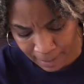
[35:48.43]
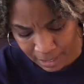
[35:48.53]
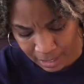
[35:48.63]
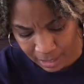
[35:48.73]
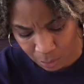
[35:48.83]

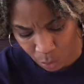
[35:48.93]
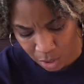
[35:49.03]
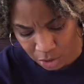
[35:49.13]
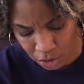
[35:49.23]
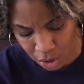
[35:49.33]
hand
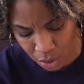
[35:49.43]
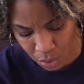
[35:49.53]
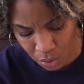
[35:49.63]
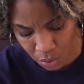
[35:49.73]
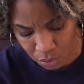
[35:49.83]
wash,
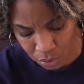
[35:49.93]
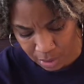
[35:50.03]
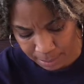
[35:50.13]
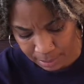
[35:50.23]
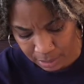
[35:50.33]
cold, do
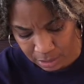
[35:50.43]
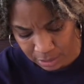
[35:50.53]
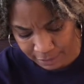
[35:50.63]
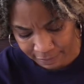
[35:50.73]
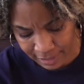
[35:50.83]
not bleach,
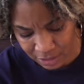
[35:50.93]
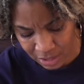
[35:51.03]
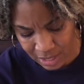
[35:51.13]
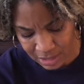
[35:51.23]
lay flat.